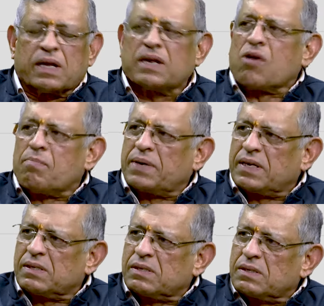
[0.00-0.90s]

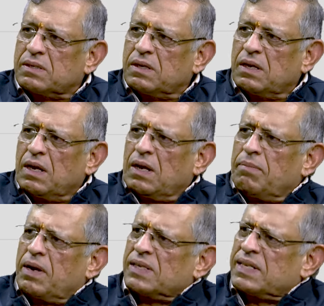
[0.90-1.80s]
incompetence.
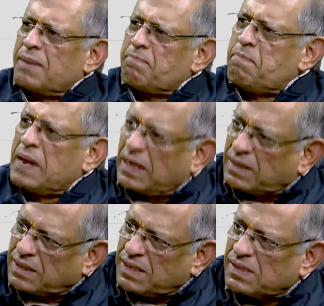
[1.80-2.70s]
Because they
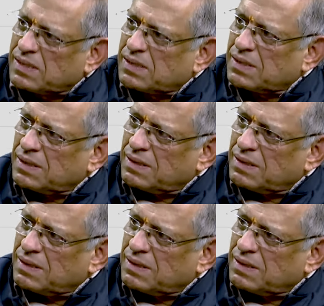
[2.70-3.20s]
built this